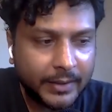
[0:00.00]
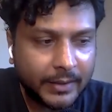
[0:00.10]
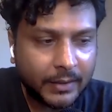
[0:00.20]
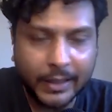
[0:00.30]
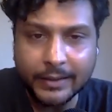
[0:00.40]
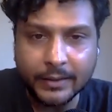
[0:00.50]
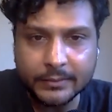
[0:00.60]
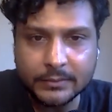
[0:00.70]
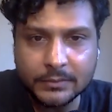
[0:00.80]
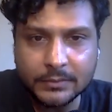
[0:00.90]
reading and writing.
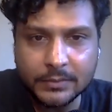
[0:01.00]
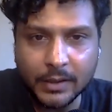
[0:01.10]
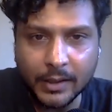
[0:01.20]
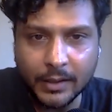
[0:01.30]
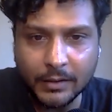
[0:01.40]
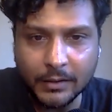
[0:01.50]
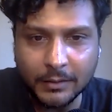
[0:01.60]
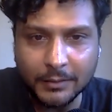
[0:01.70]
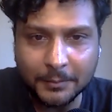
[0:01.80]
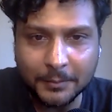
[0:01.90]

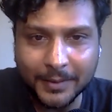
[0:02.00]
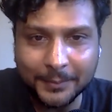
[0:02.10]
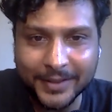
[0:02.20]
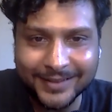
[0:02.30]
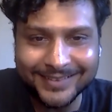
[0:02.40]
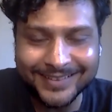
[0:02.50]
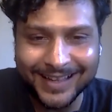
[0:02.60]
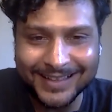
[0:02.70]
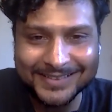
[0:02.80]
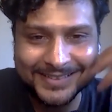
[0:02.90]
Um, I mean,
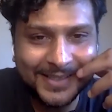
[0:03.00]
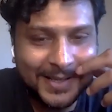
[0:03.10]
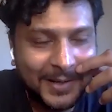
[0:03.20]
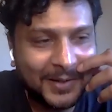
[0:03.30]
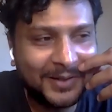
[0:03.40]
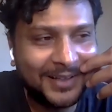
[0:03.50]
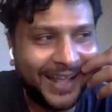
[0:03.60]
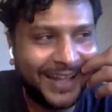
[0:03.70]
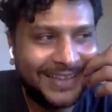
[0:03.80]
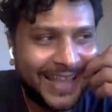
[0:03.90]
yeah. that's,
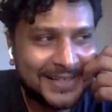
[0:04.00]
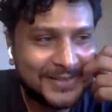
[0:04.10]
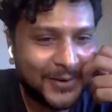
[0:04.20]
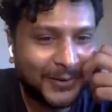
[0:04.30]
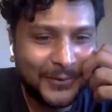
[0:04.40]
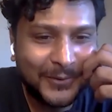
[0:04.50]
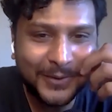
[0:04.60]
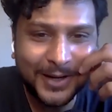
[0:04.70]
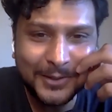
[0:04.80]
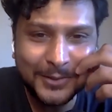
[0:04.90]
that's not going
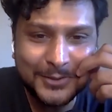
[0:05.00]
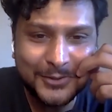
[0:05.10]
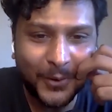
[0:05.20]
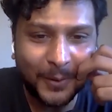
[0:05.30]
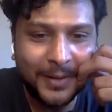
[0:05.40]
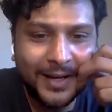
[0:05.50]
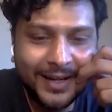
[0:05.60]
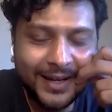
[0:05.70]
to get you a job.